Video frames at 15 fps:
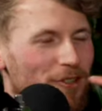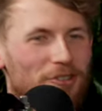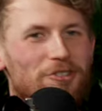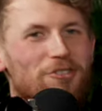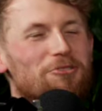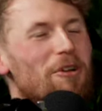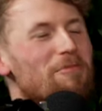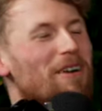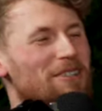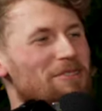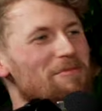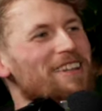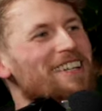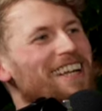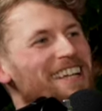Straight back to
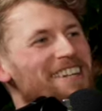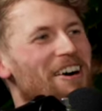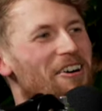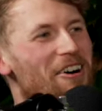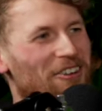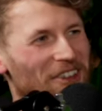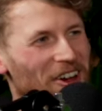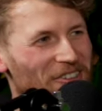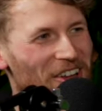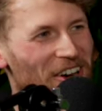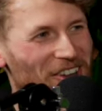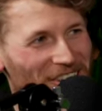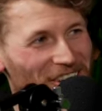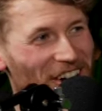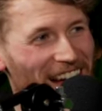me again. I've
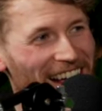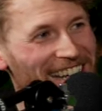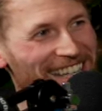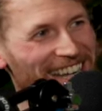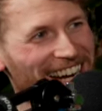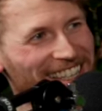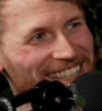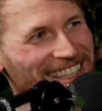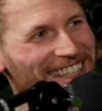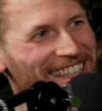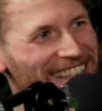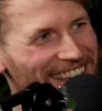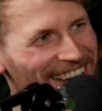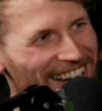not got any idea.